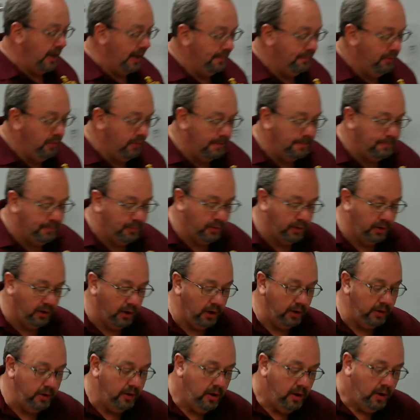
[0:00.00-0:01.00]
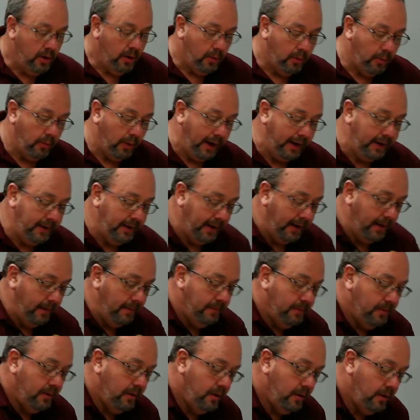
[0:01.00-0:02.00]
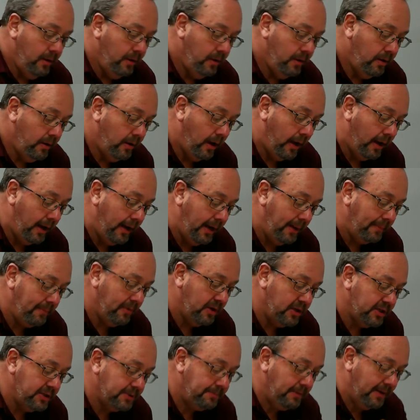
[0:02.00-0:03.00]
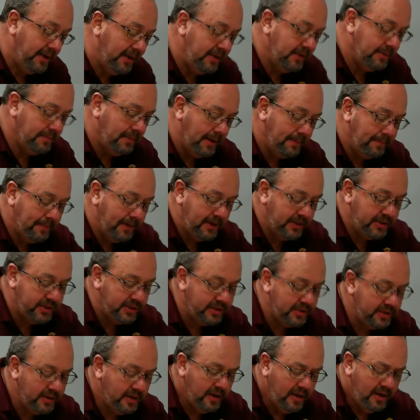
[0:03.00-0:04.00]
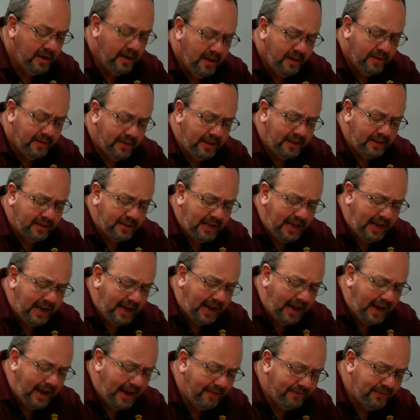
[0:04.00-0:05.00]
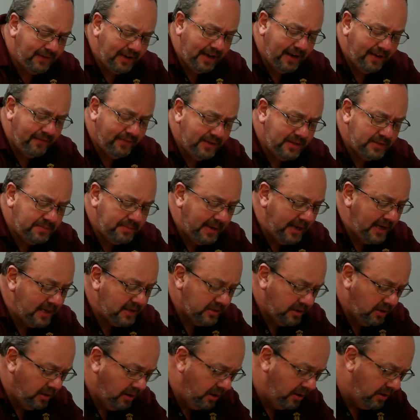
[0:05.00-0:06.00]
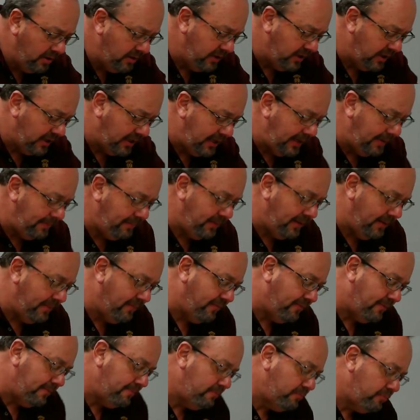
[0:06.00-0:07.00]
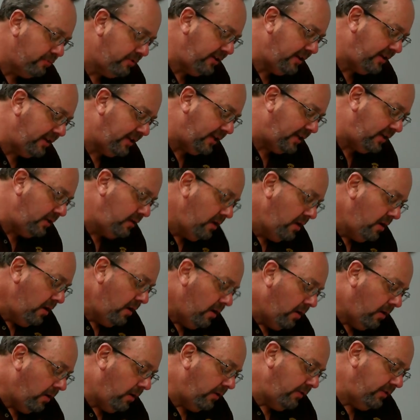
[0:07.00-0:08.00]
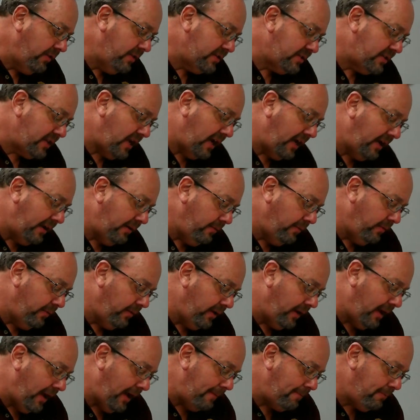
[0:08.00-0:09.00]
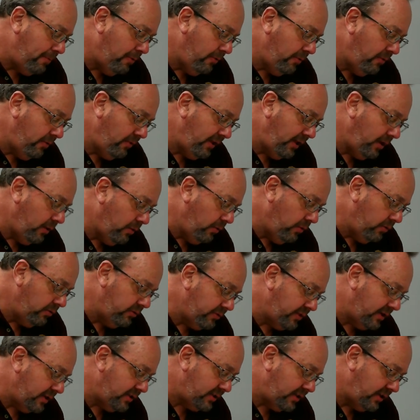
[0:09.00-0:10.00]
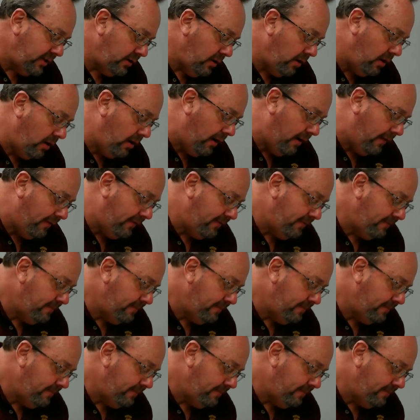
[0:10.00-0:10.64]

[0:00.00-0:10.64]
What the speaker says: I'm going to put on right now, and I'm going to explain to my patients that they have to have this mask on to keep them from breathing on the site when I pull the old dressing off.